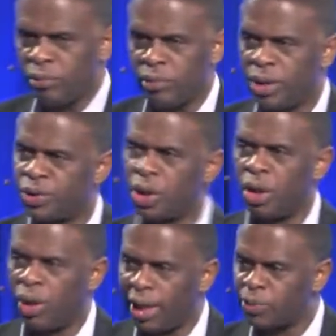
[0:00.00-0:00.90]
And
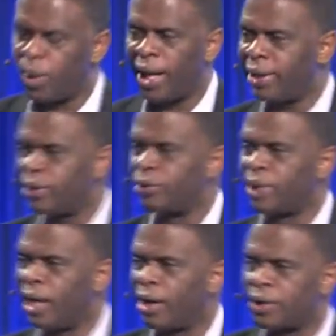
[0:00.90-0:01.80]
so that's why I don't.
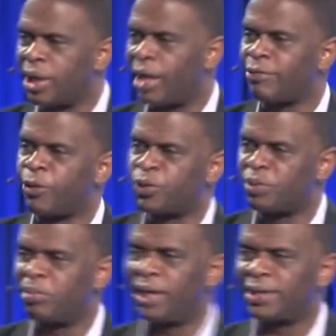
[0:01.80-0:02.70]
I honor God first
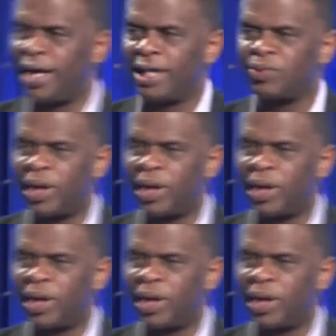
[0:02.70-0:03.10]
with my tithes.